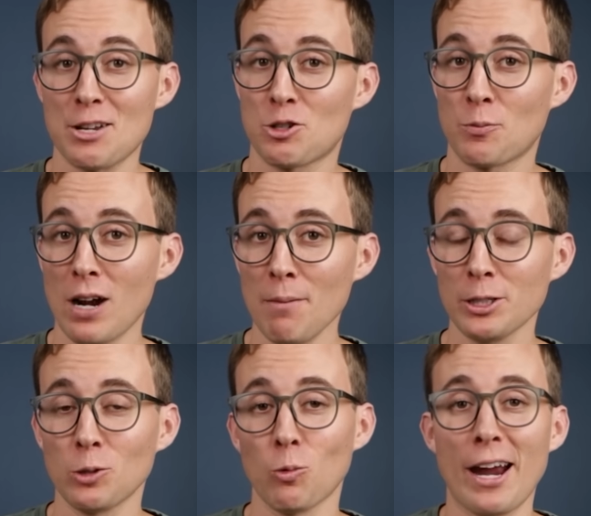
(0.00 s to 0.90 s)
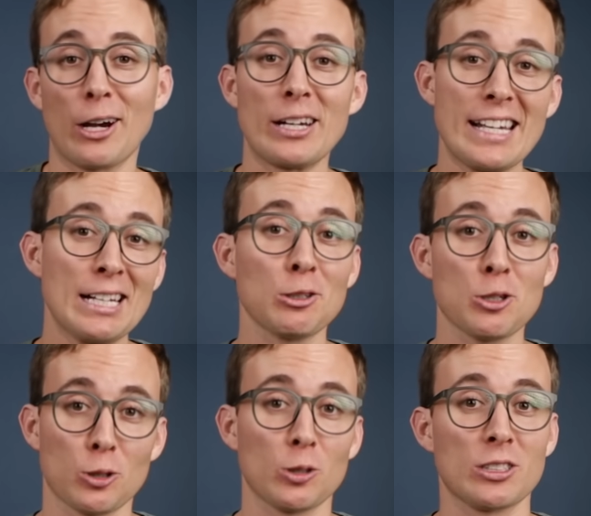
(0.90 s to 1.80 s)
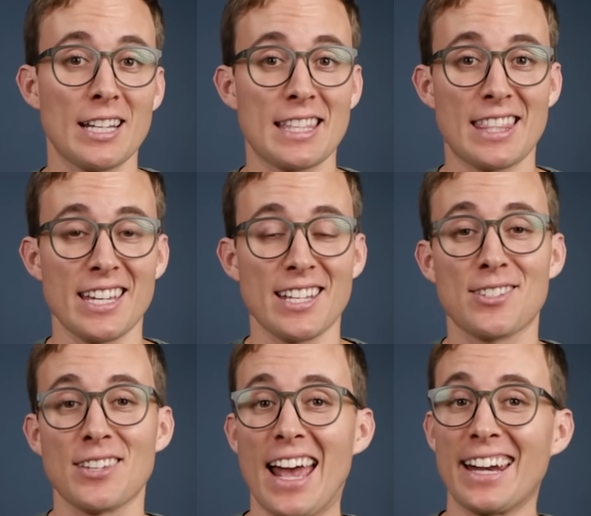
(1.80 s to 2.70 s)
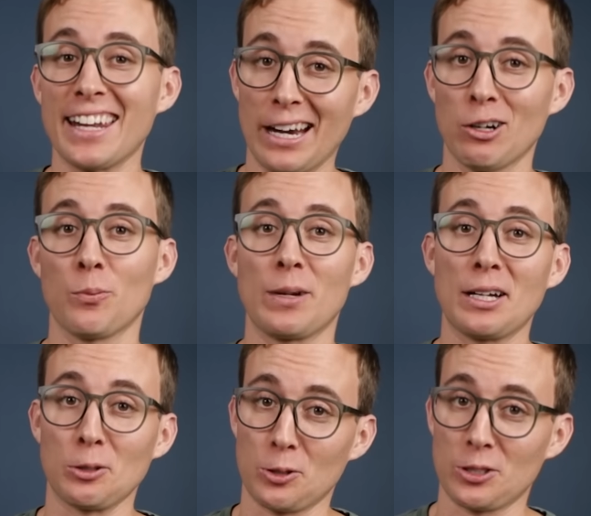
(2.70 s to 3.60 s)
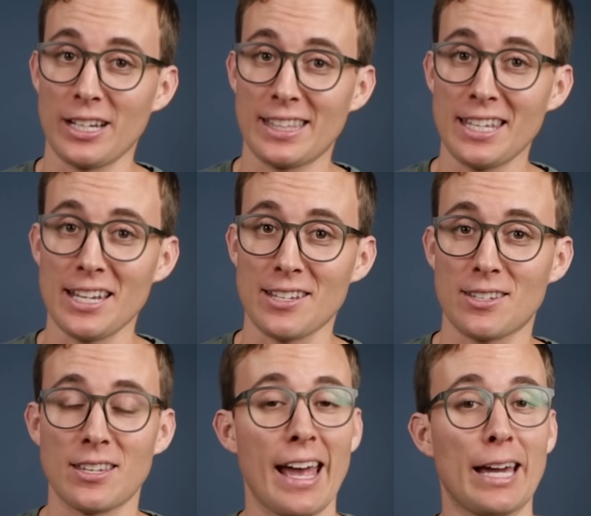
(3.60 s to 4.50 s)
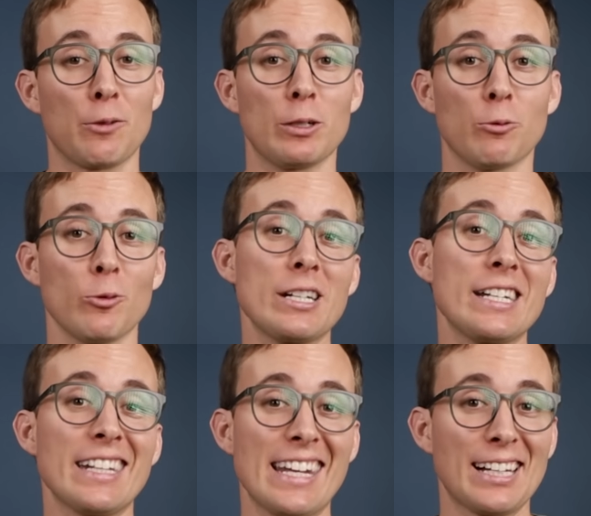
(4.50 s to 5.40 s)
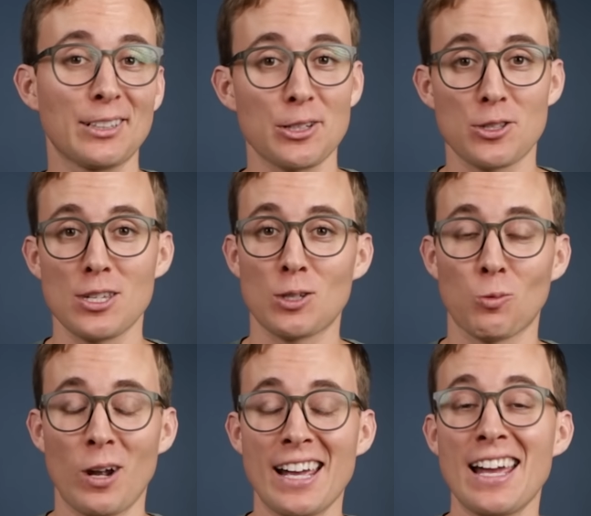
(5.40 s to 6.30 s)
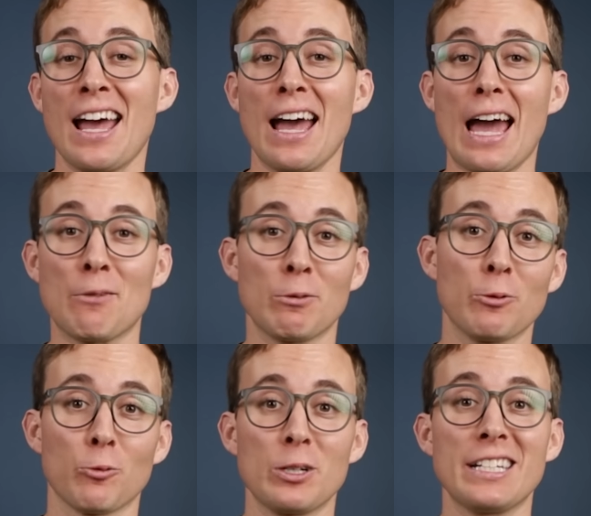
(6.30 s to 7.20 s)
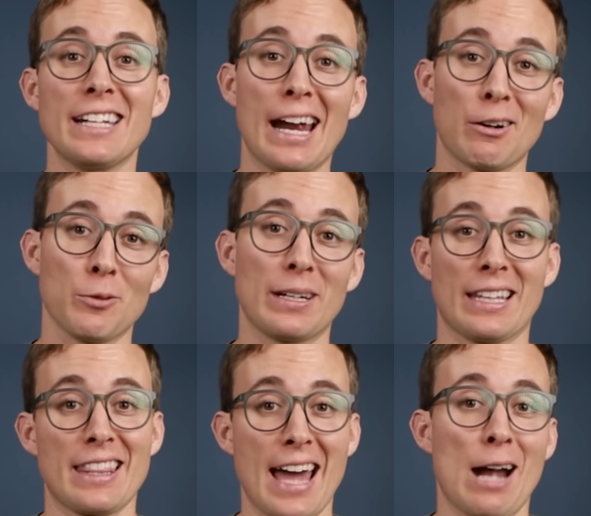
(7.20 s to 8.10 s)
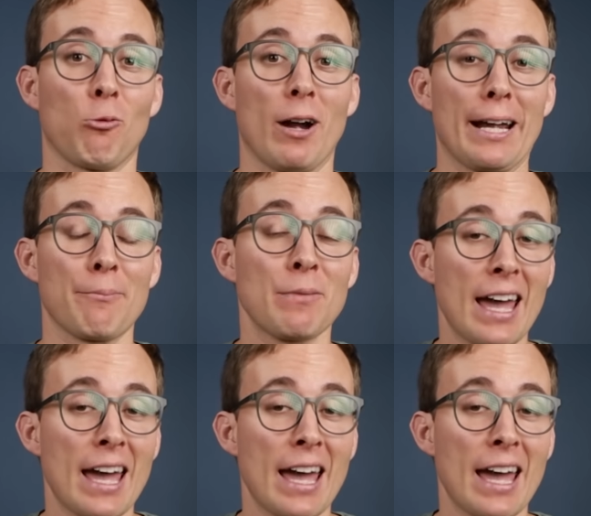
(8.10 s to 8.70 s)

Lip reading: As you're probably aware, English looks like this and Arabic looks like this, and we read English this way and we read Arabic that way.